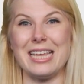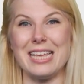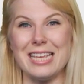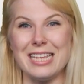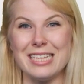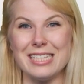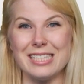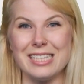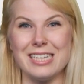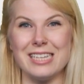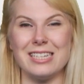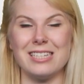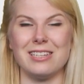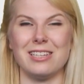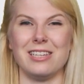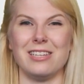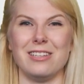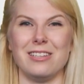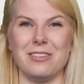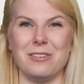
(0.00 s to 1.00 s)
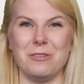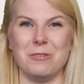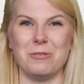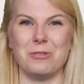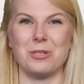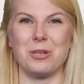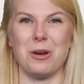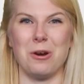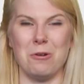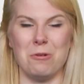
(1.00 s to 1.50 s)

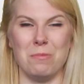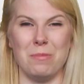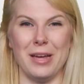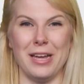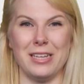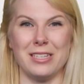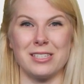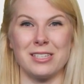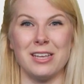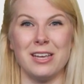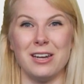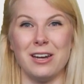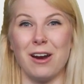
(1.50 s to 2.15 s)
easy-to-use code base,